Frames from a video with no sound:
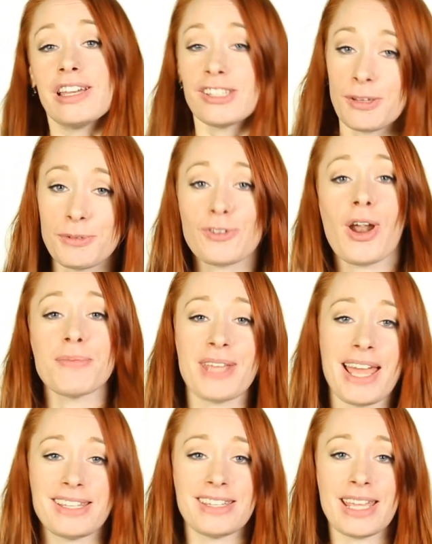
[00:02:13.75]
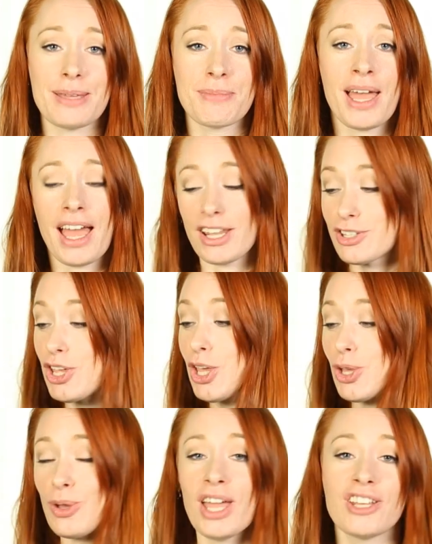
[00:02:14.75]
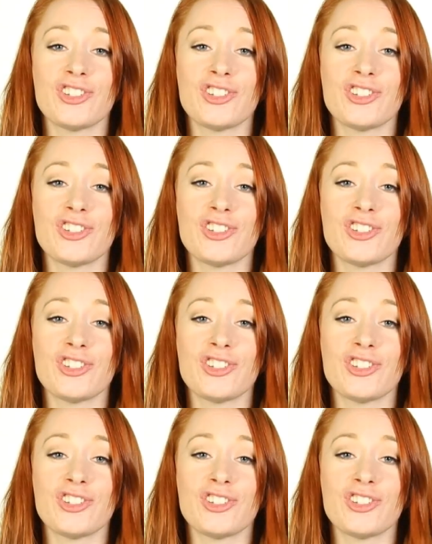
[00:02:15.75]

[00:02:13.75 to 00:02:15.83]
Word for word: subscribe to Headsteam, and two,